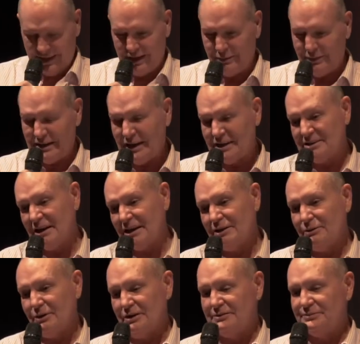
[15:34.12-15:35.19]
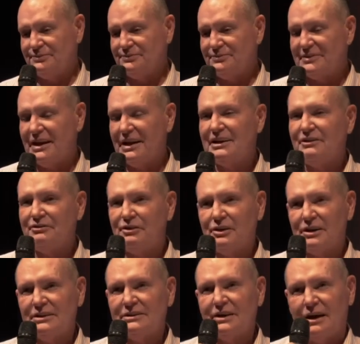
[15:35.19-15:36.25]
He went, I'll tell you what, tell your
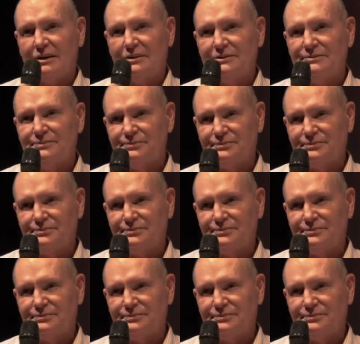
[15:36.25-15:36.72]
fucking dad,